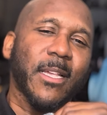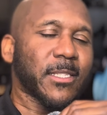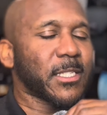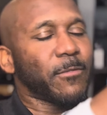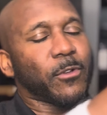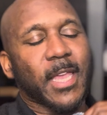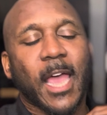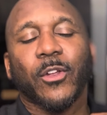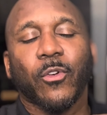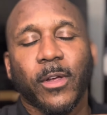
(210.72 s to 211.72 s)
There's several
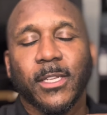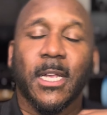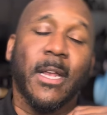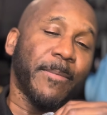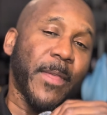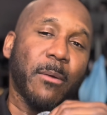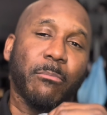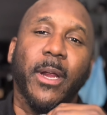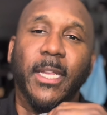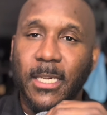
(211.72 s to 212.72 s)
categories that'll
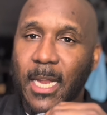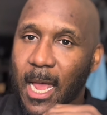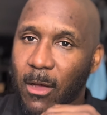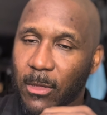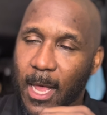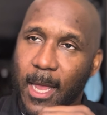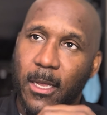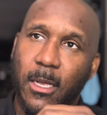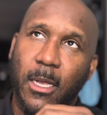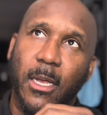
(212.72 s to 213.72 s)
break it down, like
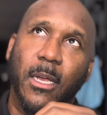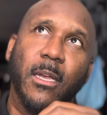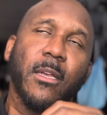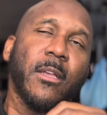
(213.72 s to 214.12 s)
a